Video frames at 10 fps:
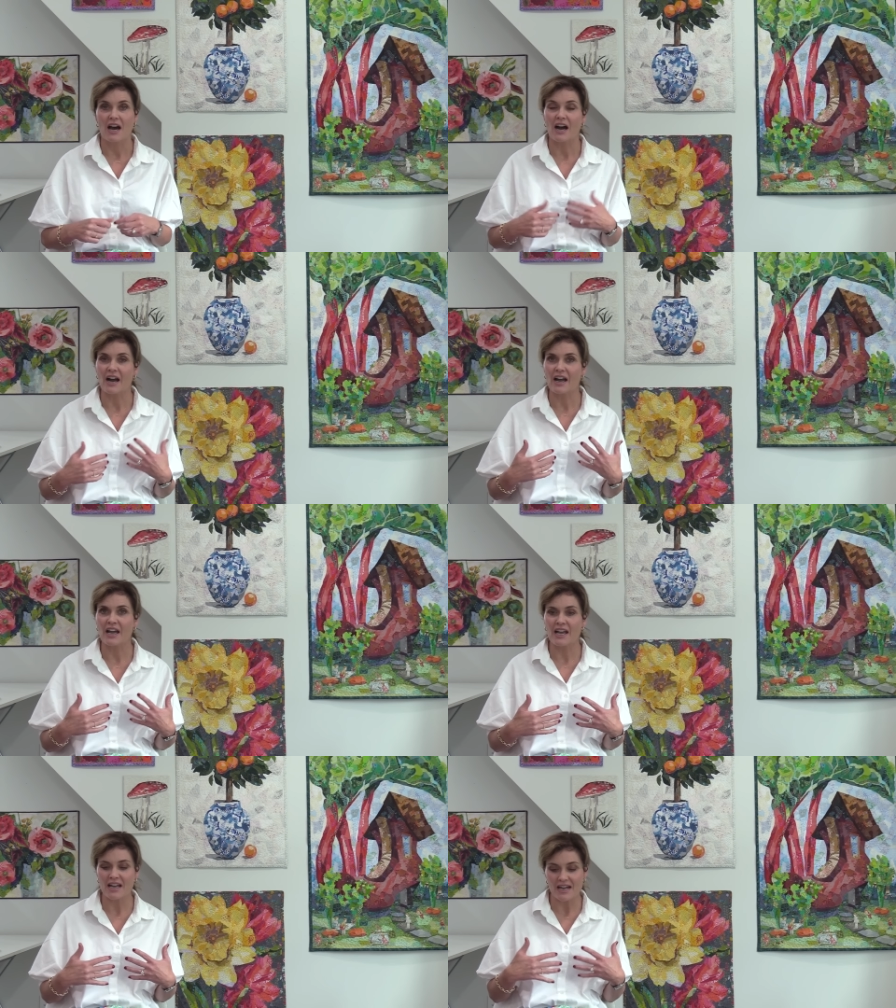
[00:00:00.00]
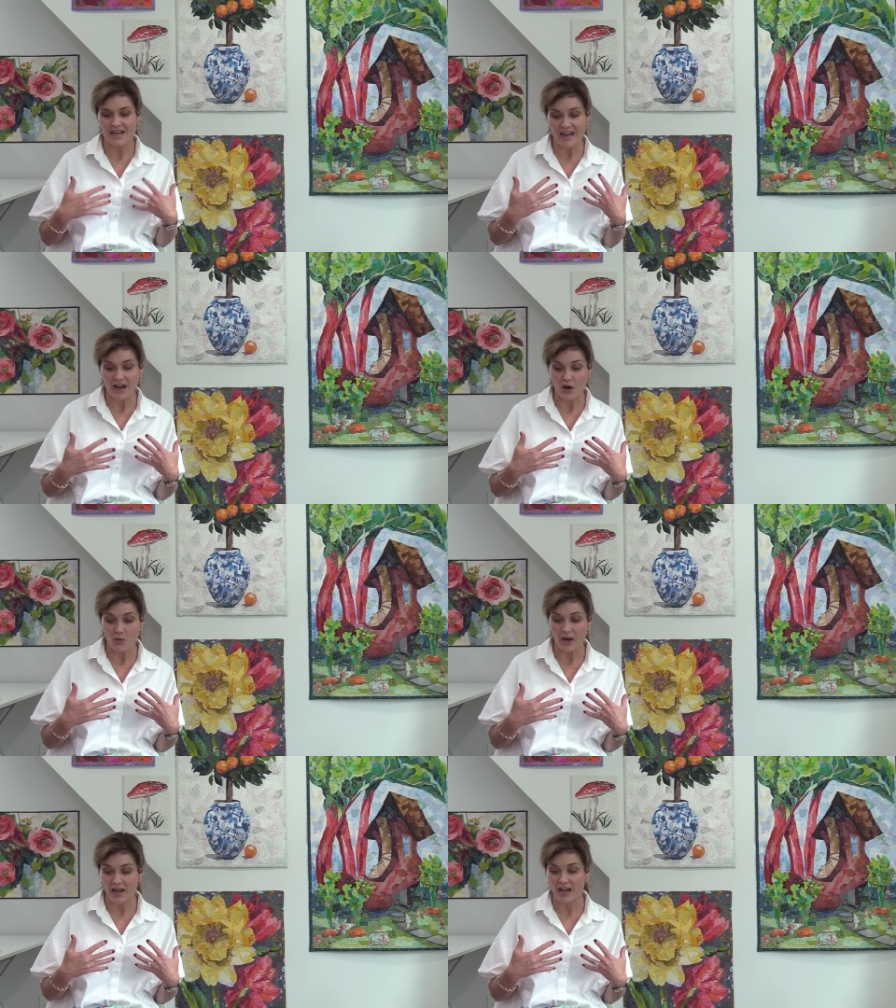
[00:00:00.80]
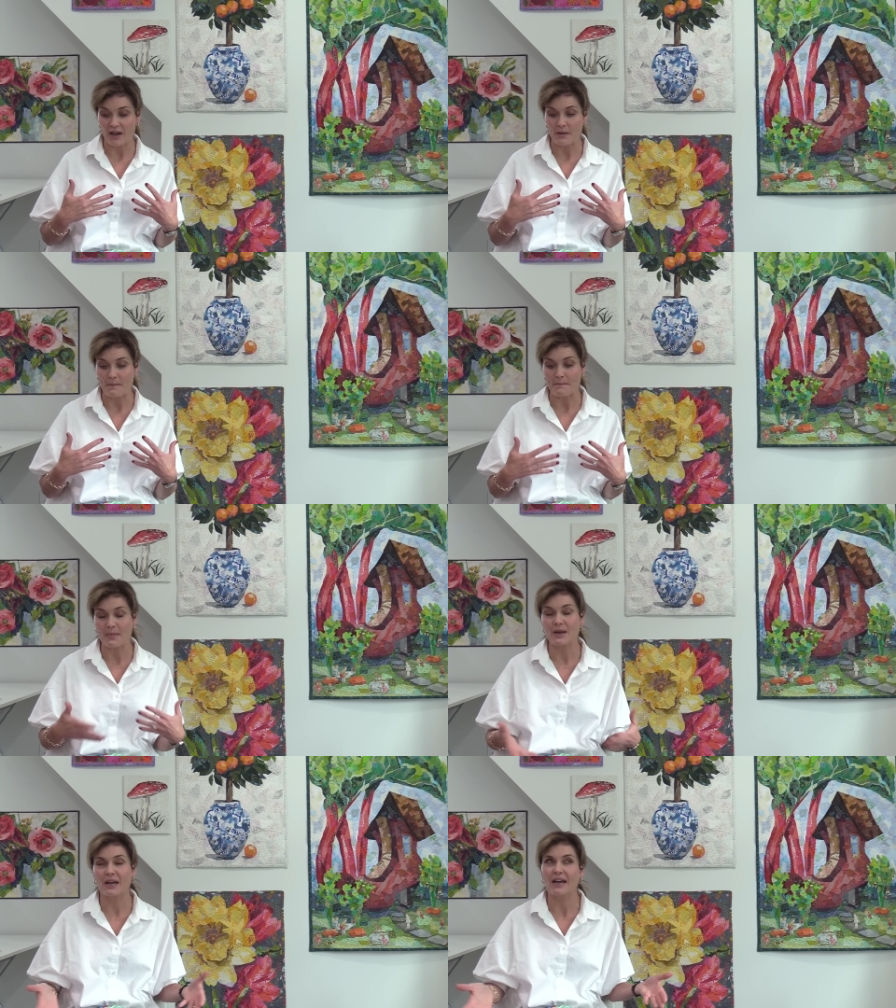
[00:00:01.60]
I now am